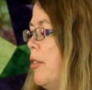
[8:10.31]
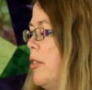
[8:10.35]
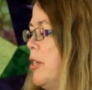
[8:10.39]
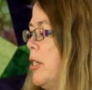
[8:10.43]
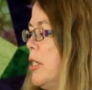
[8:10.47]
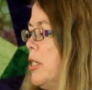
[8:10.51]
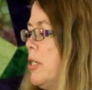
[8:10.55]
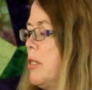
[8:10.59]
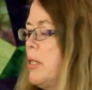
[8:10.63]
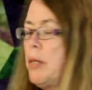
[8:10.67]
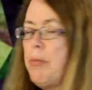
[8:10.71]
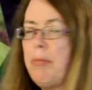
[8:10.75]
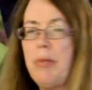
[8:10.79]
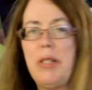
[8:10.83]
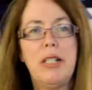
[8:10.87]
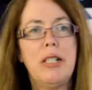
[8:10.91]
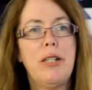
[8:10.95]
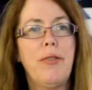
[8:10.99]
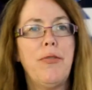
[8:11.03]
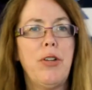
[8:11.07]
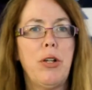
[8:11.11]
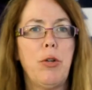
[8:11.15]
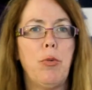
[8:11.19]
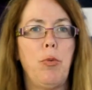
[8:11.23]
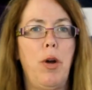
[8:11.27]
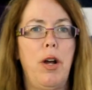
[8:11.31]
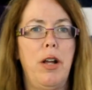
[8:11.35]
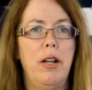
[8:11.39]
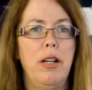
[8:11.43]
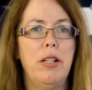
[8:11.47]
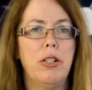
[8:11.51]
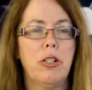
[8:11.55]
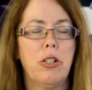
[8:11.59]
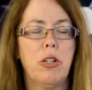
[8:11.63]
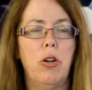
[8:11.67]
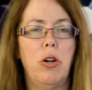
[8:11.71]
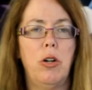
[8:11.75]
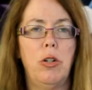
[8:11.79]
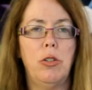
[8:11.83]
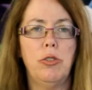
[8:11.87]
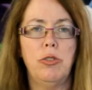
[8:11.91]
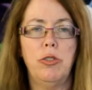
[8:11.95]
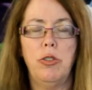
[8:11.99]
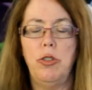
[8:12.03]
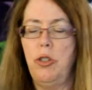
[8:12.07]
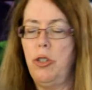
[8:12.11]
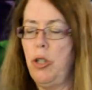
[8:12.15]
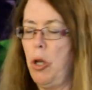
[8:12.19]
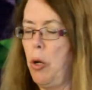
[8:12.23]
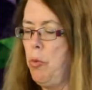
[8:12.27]
This specific one is
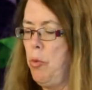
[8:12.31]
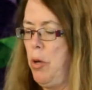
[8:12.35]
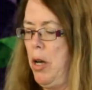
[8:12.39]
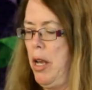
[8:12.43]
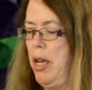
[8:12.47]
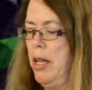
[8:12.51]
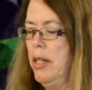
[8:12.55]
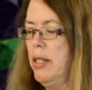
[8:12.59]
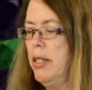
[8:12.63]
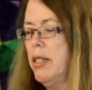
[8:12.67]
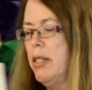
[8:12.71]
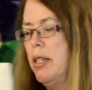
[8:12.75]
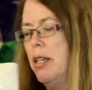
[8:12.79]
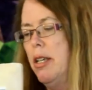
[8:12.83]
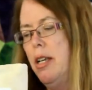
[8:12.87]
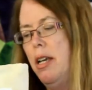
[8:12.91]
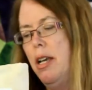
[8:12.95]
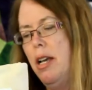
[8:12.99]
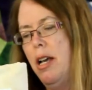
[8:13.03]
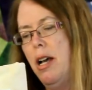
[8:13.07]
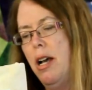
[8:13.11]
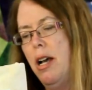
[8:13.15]
called Donut.